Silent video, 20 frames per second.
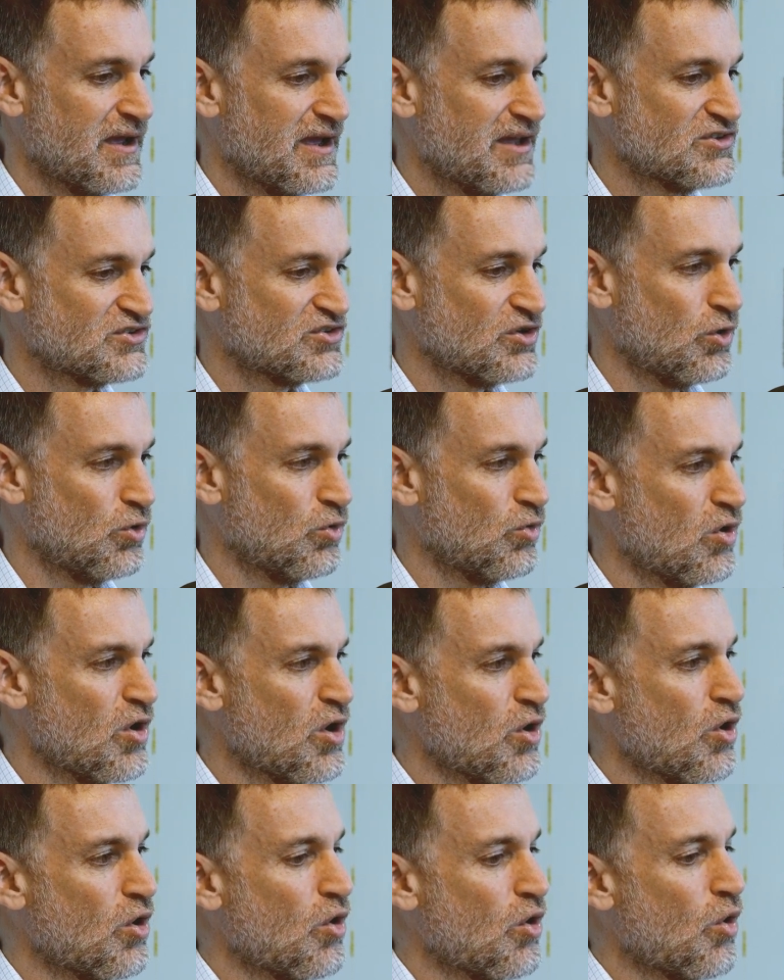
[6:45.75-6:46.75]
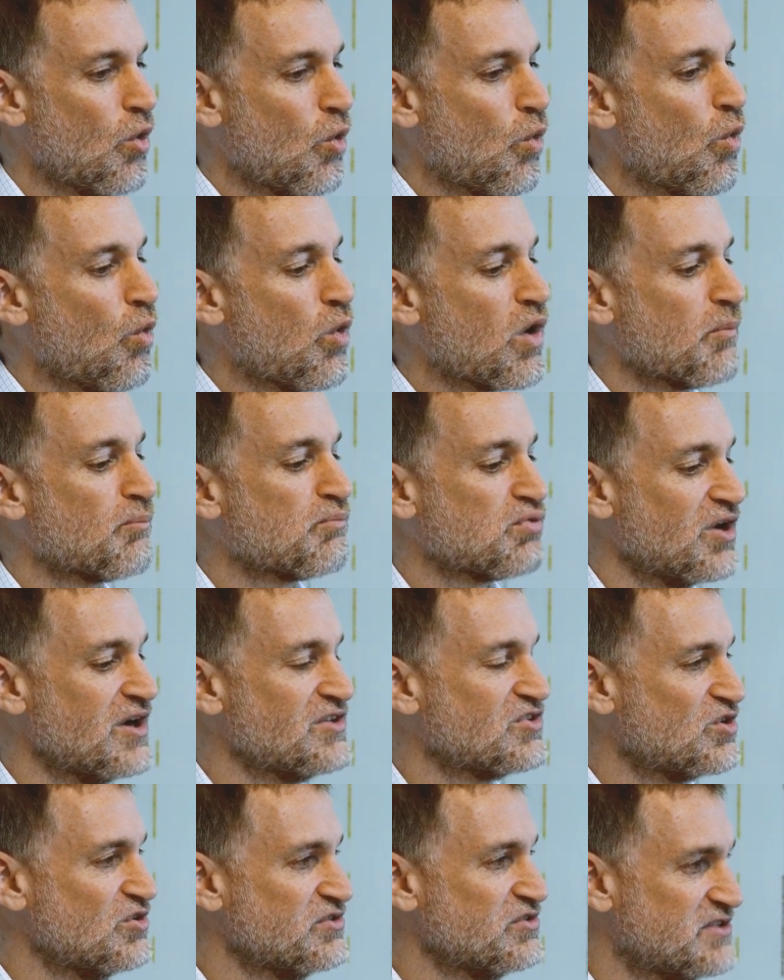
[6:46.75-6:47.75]
And so where
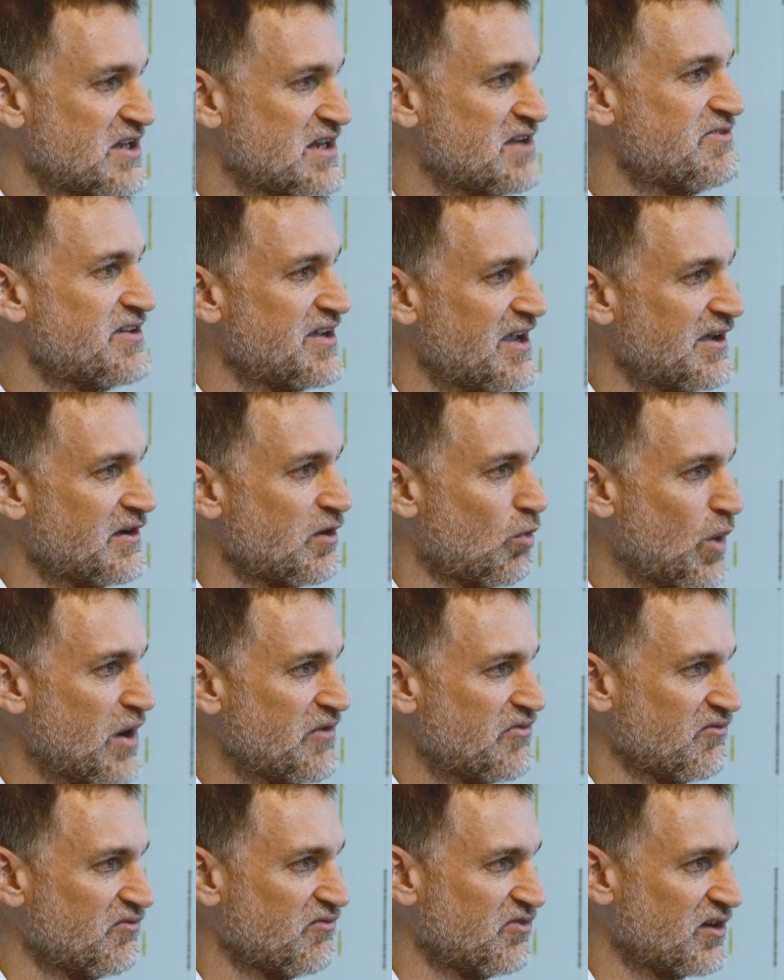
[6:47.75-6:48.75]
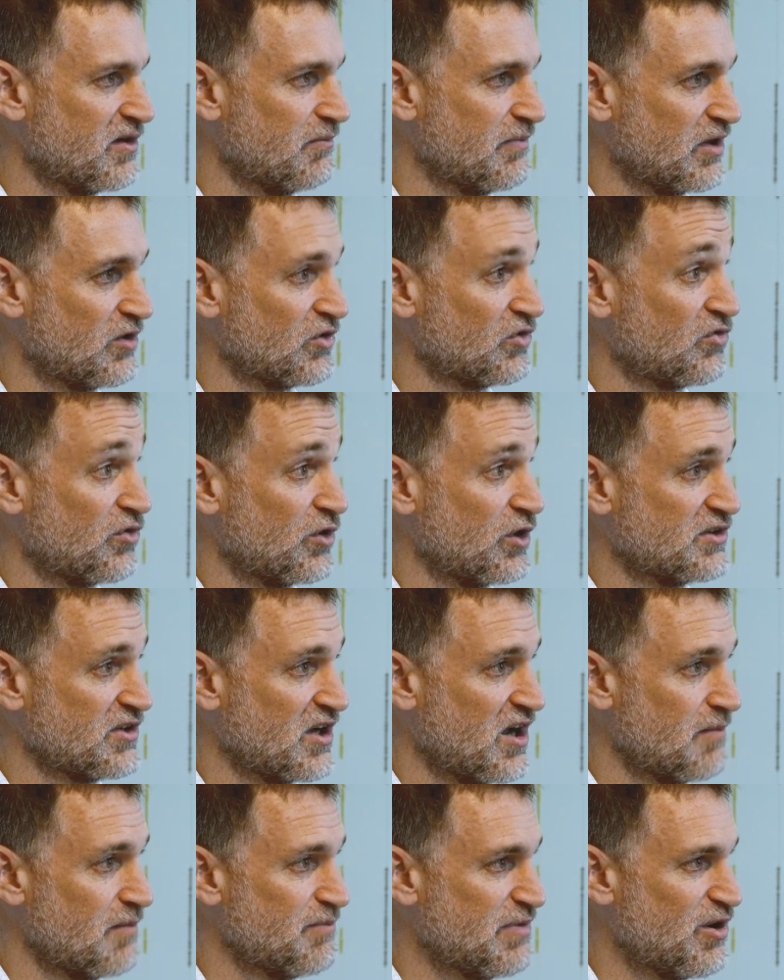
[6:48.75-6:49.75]
price could deviate away from fundamentals for a
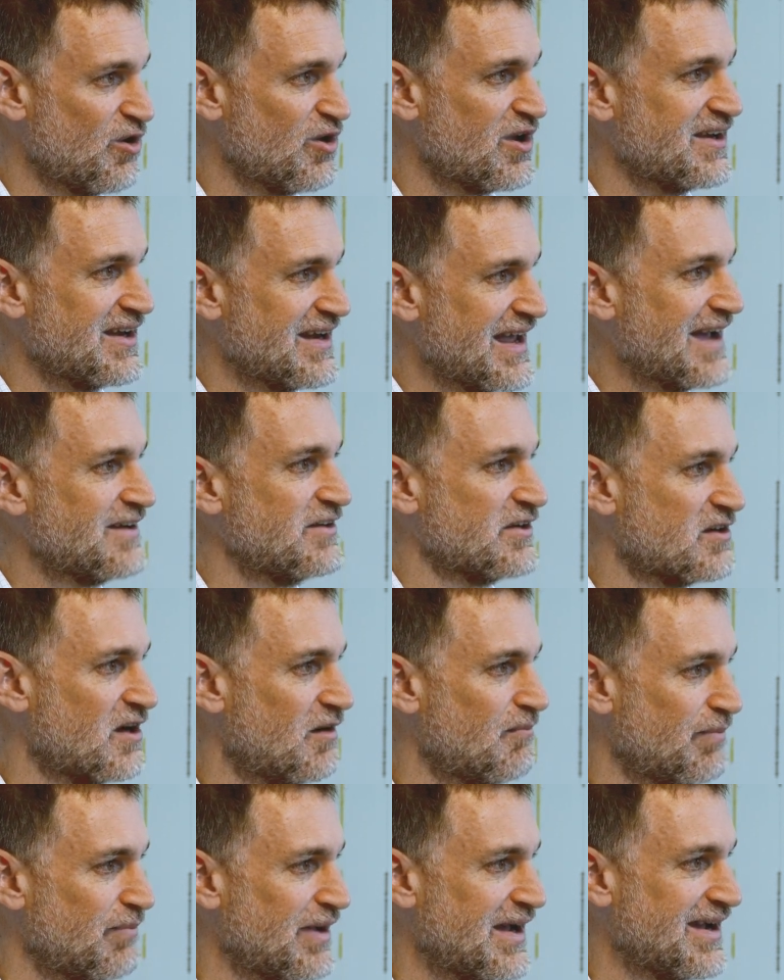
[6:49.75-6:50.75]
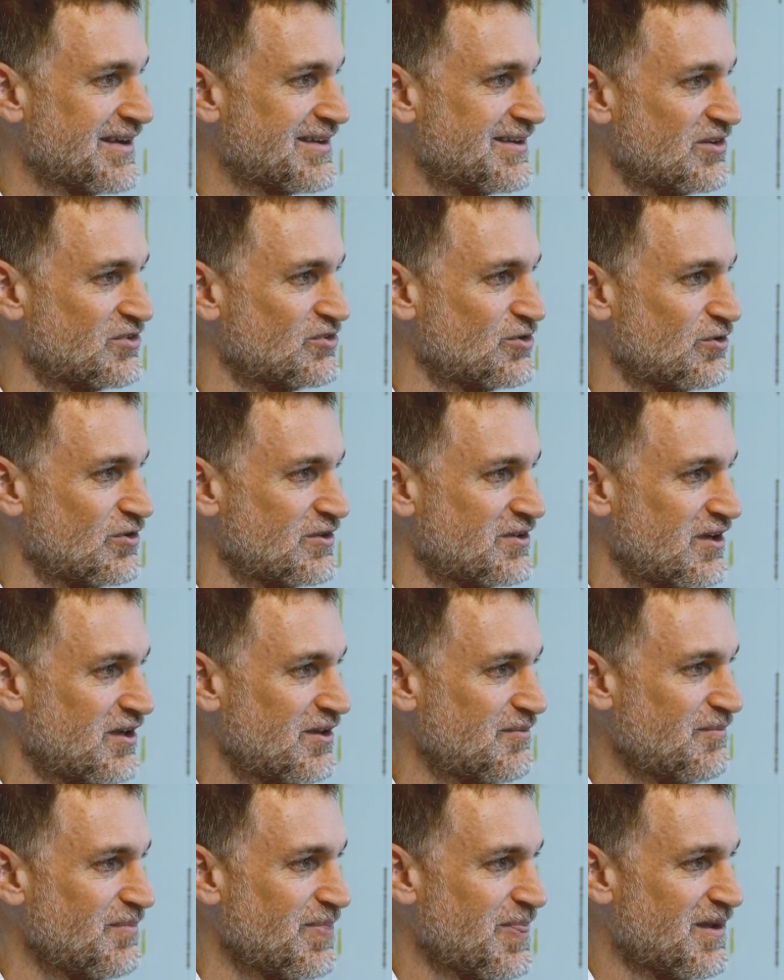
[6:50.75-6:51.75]
time period, it had to come back at a certain
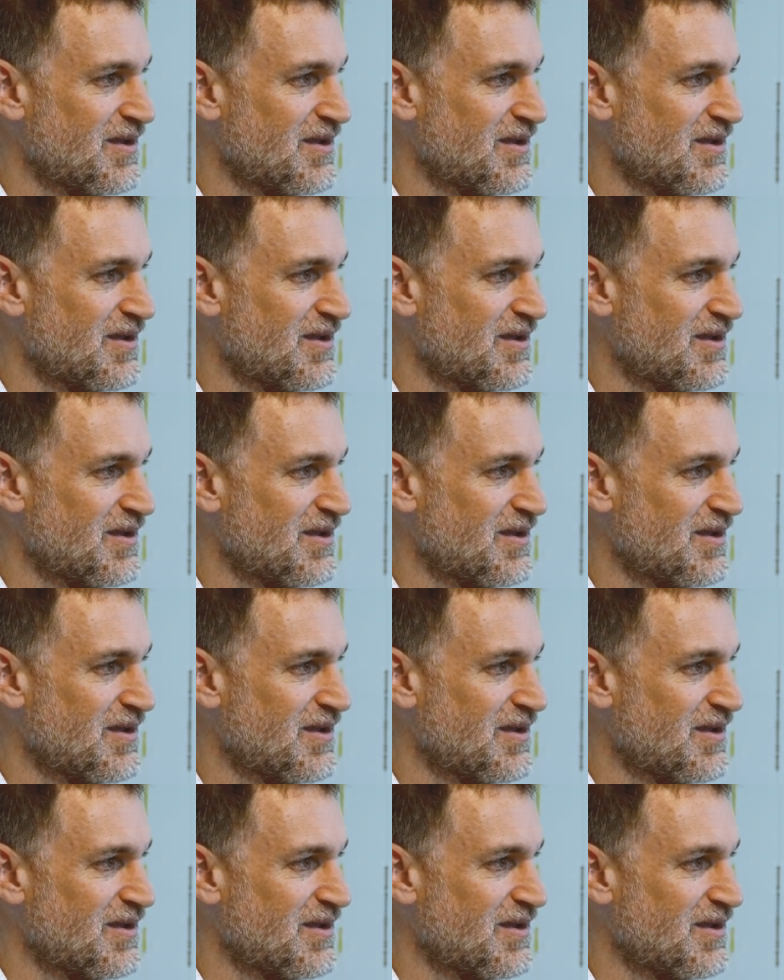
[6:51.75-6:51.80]
time.